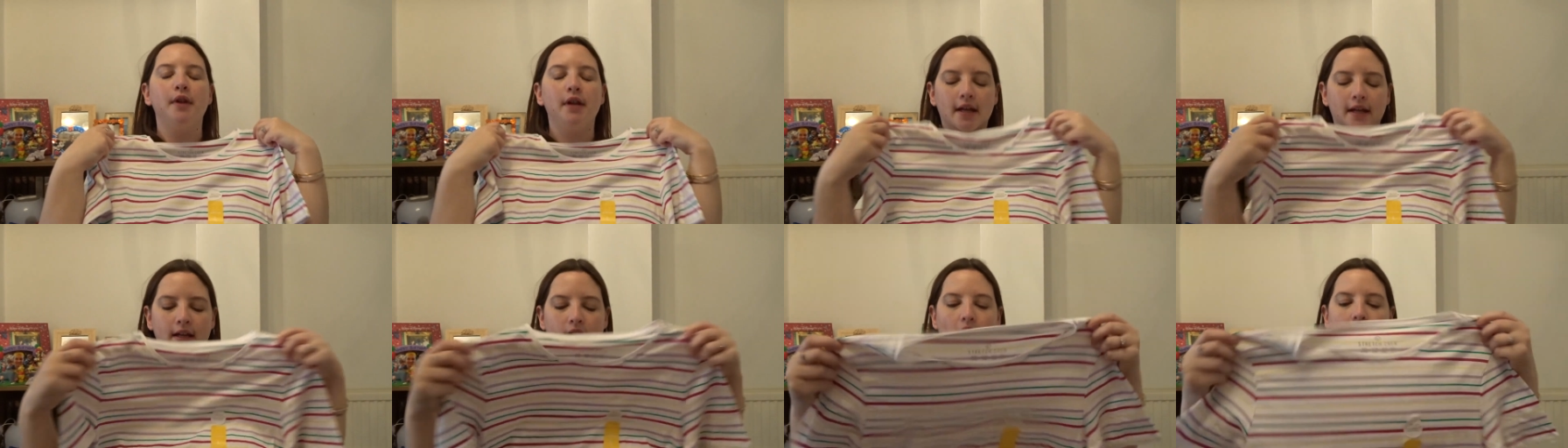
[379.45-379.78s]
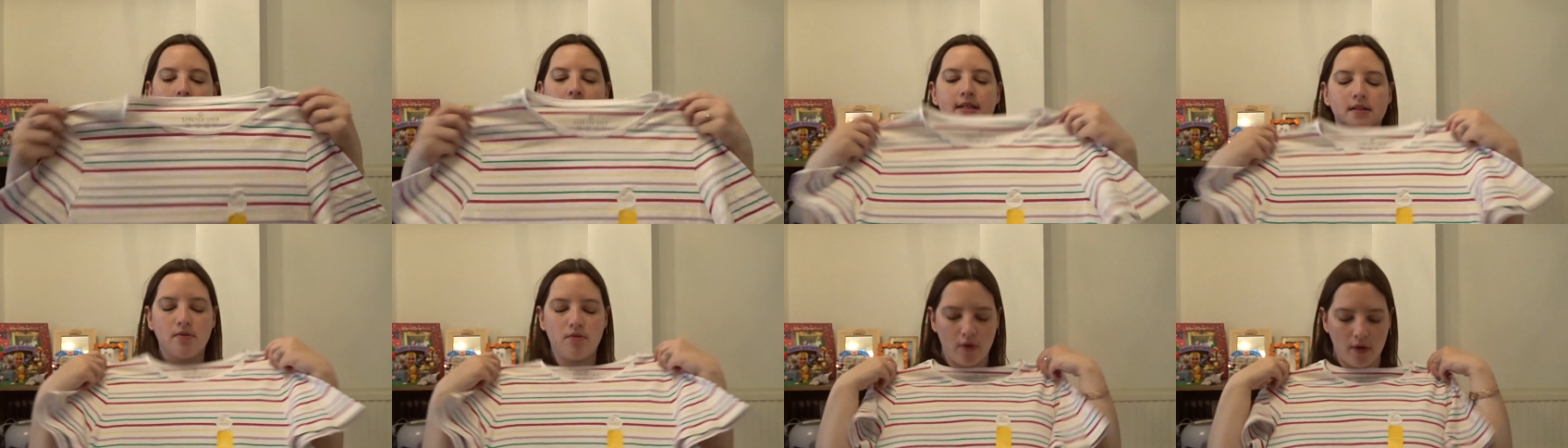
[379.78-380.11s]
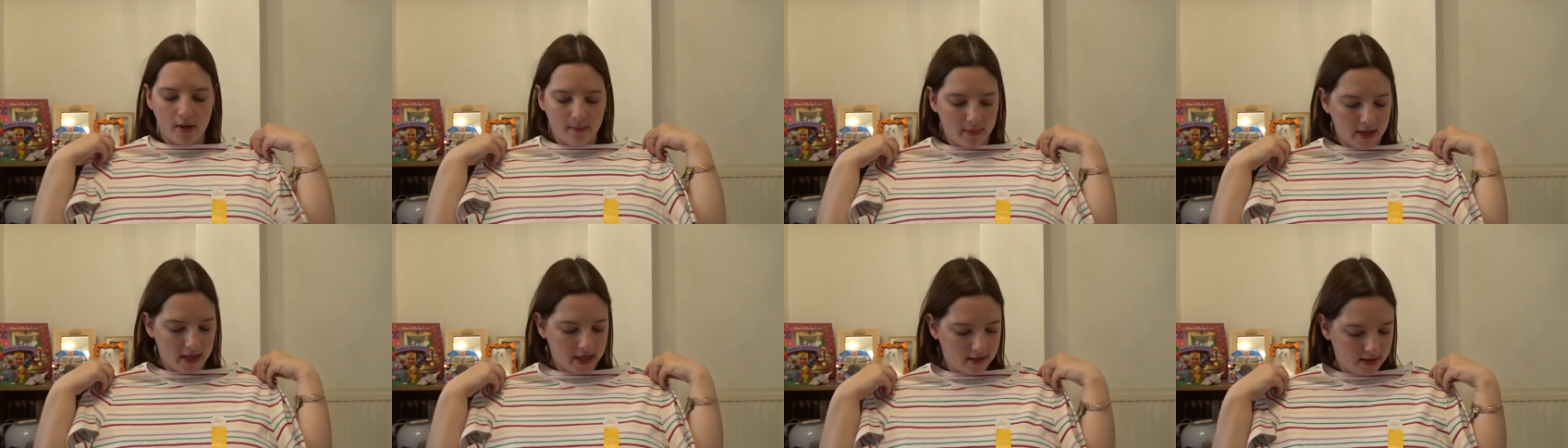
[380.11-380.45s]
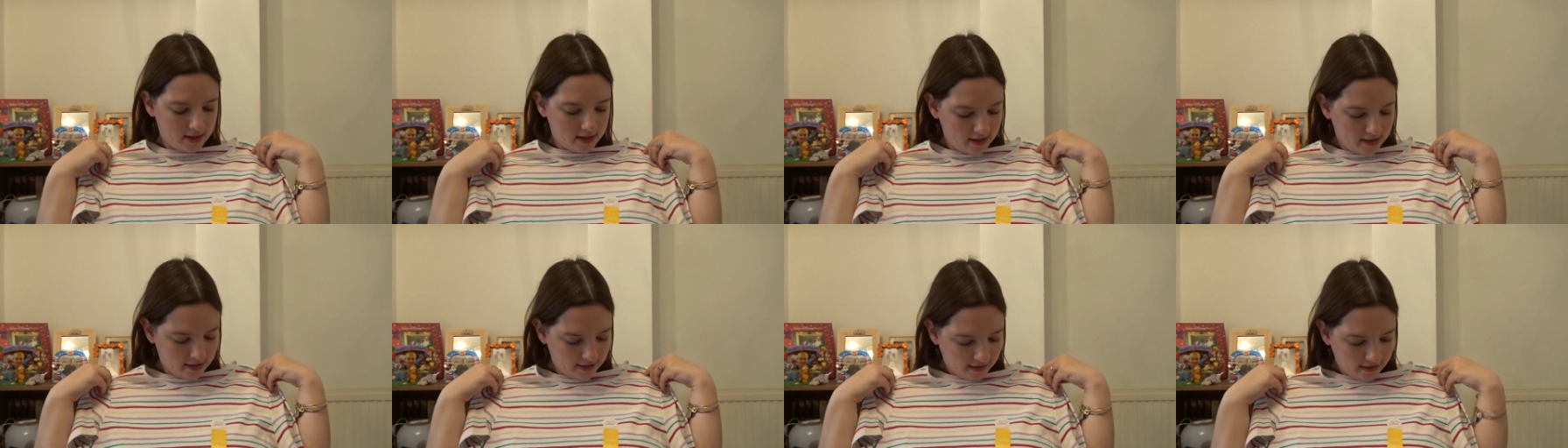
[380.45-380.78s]
like an ice cream in
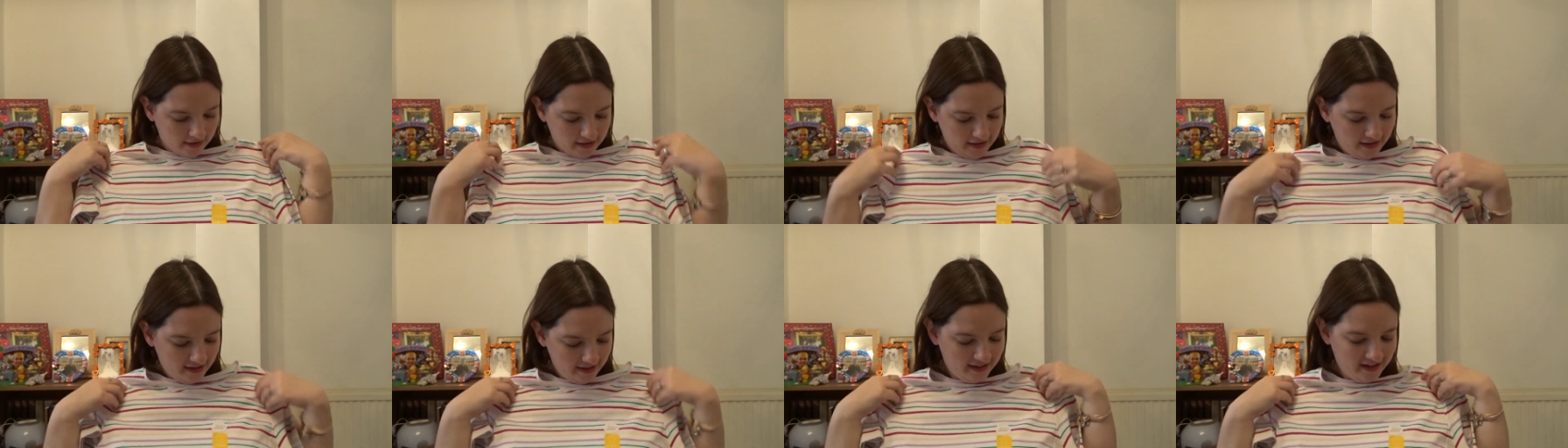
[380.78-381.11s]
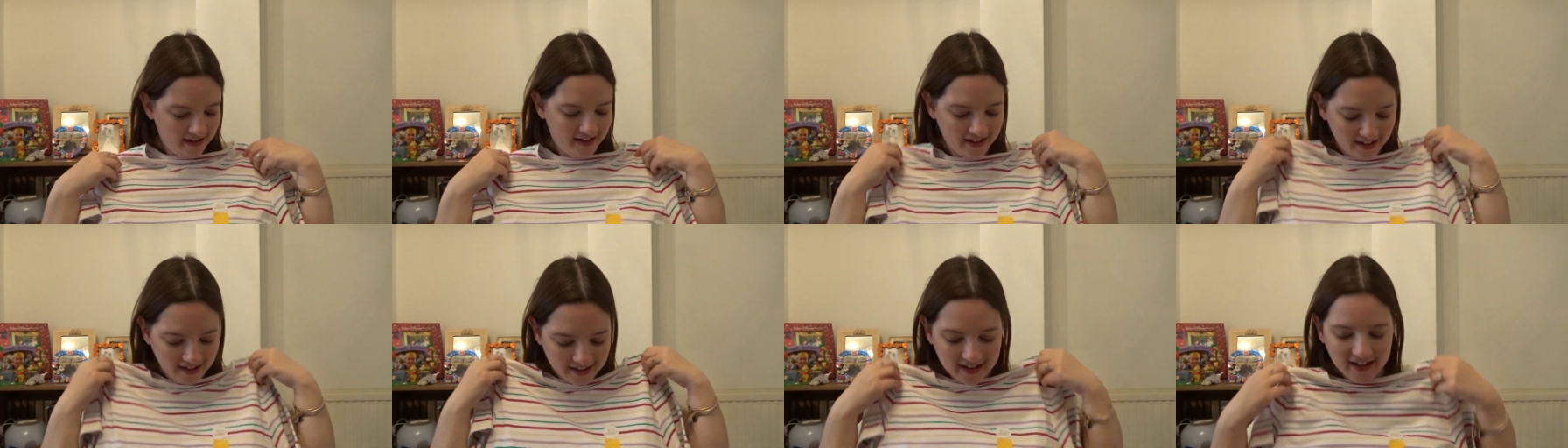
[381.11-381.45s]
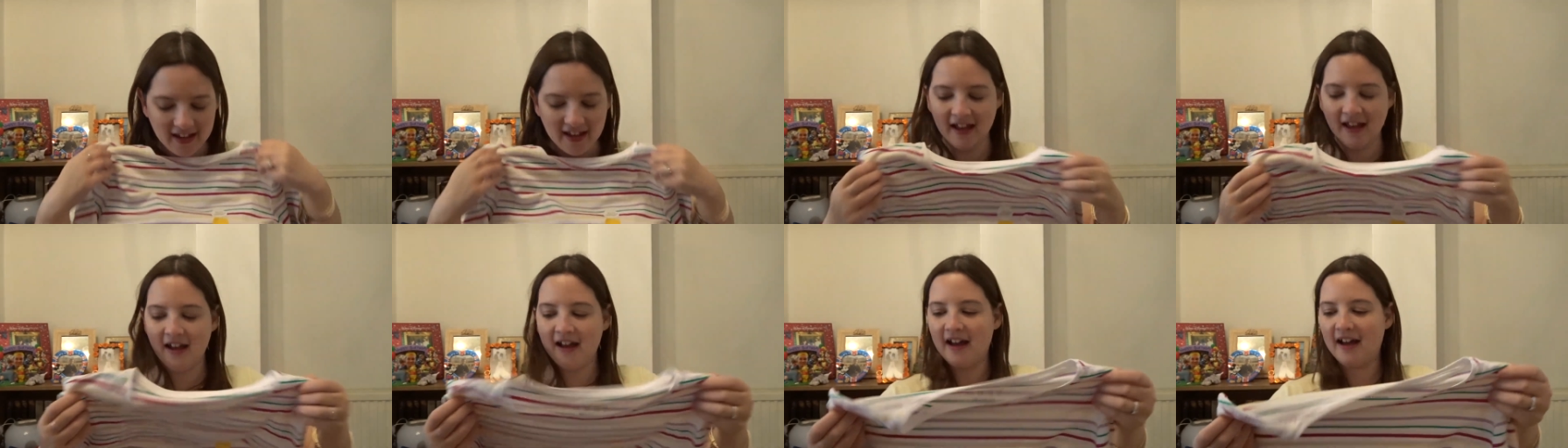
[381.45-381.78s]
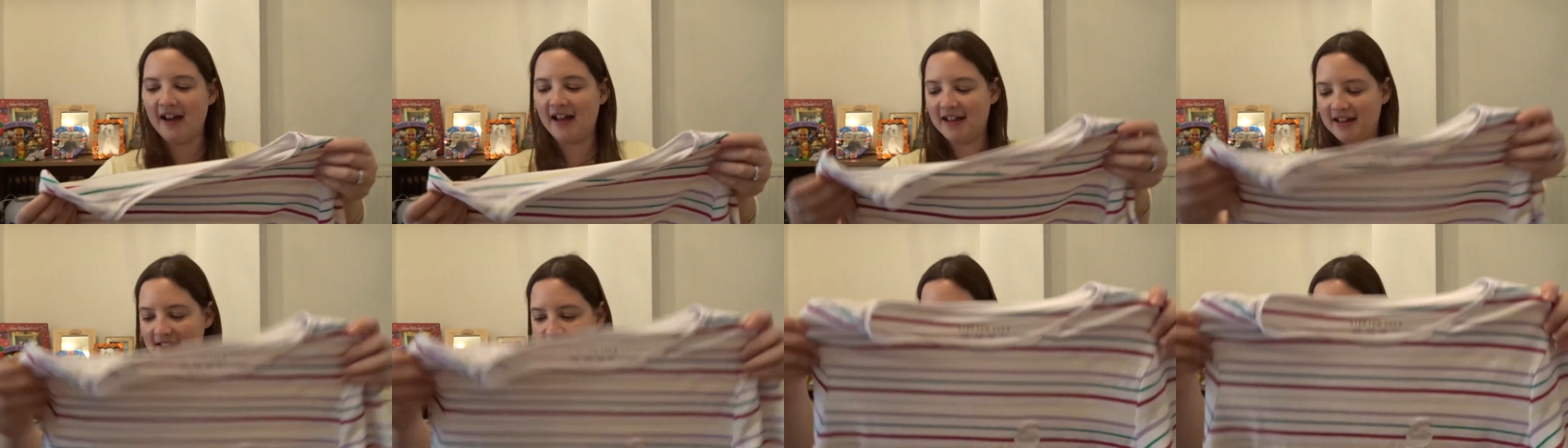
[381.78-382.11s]
it.
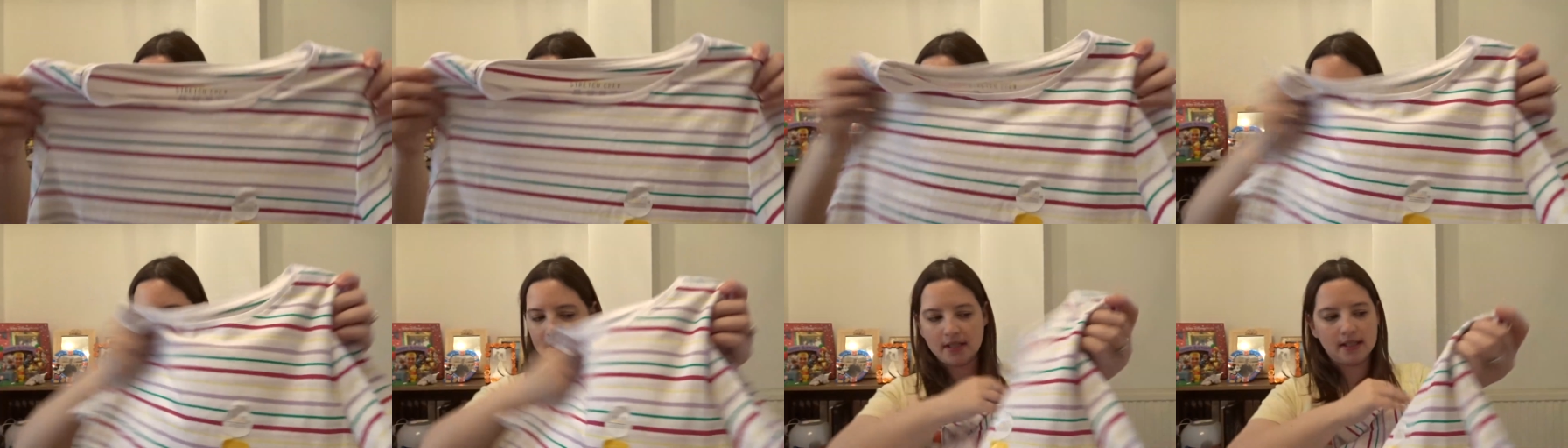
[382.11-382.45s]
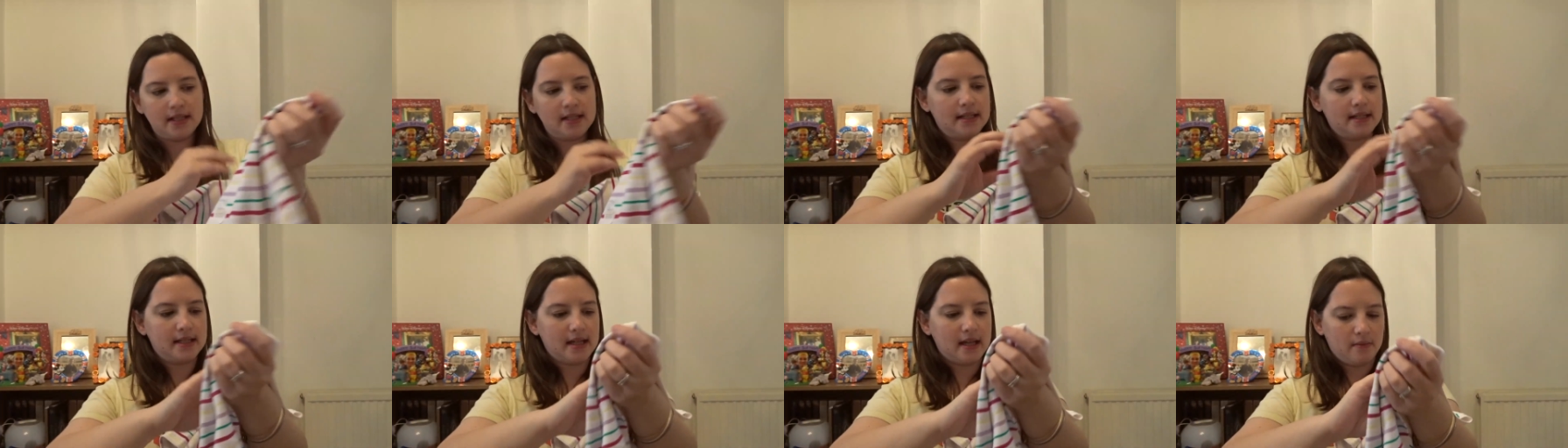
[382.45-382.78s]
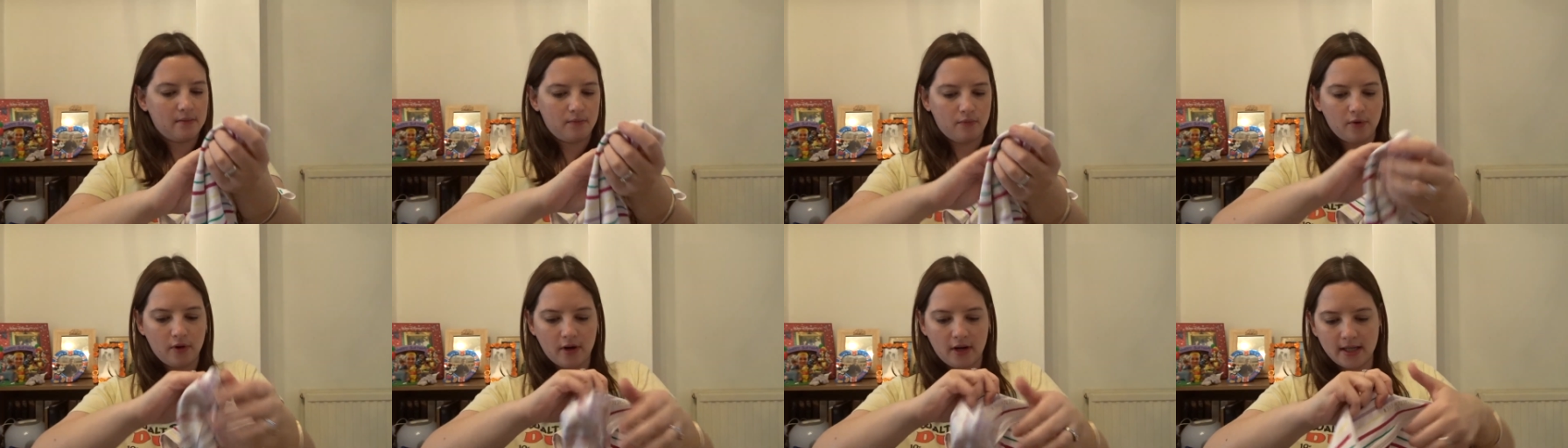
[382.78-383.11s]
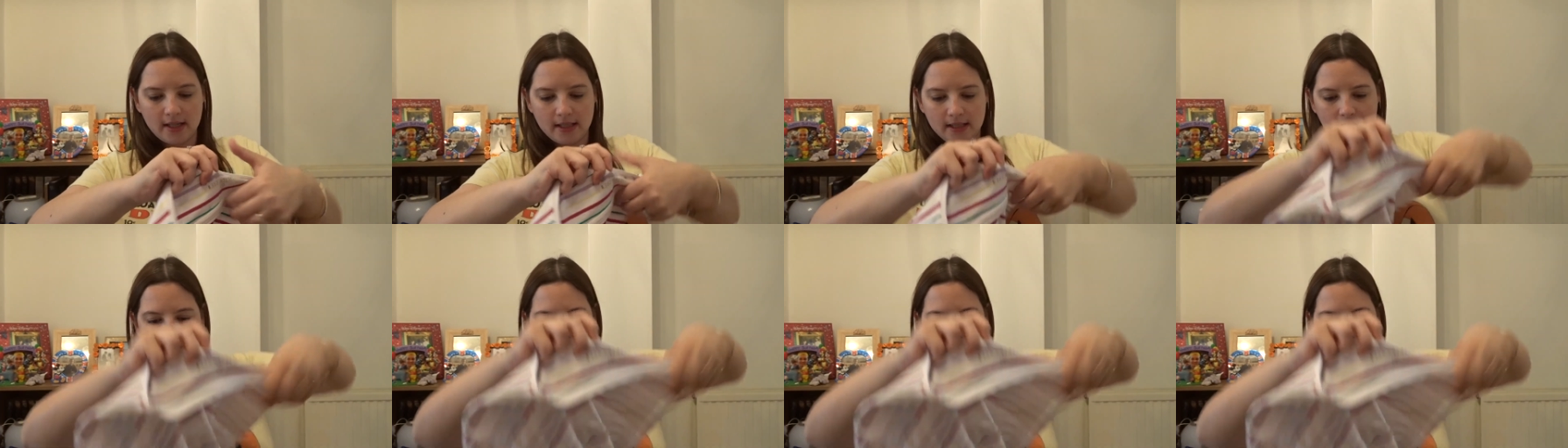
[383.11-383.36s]
And this was the same price,